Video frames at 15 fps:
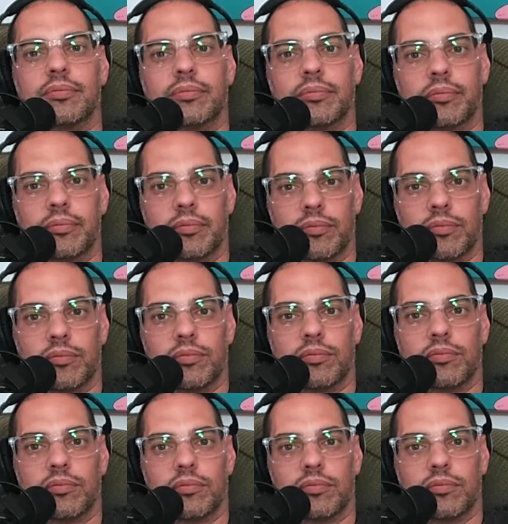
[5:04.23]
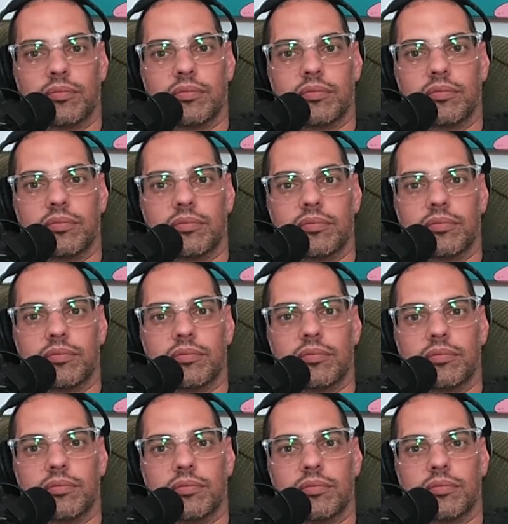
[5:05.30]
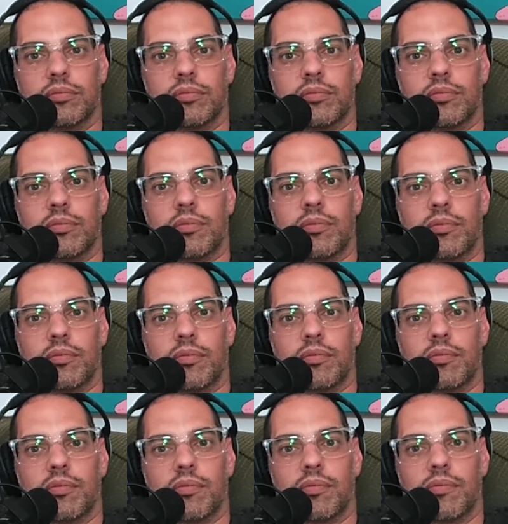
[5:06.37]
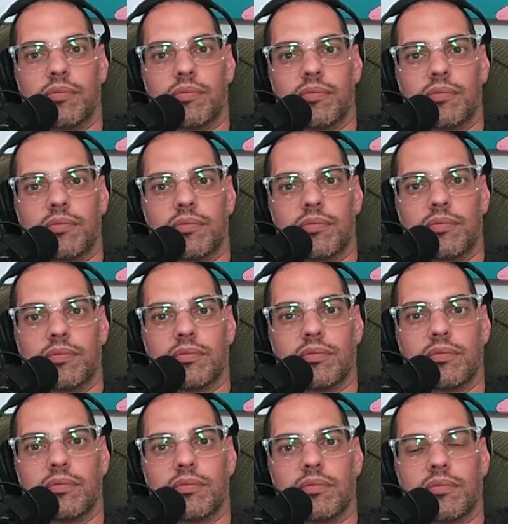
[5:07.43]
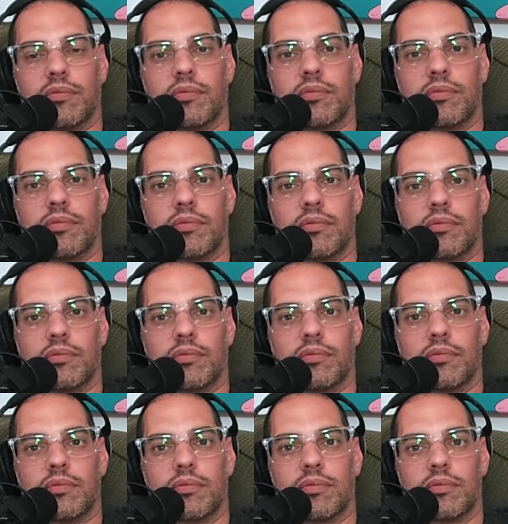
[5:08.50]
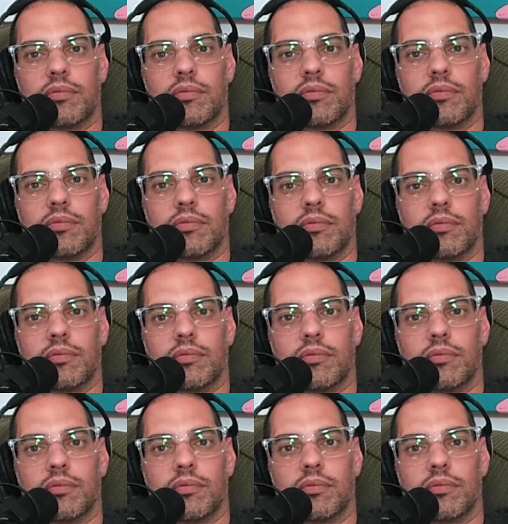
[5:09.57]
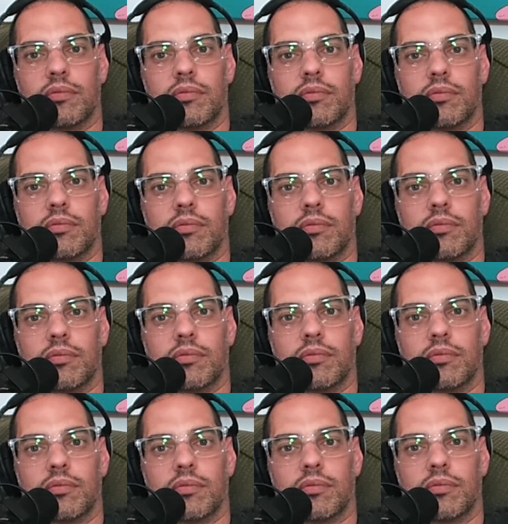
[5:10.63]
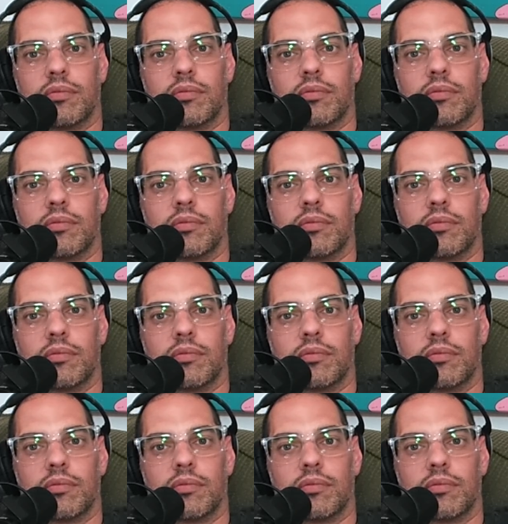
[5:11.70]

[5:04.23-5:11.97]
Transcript: (not speaking)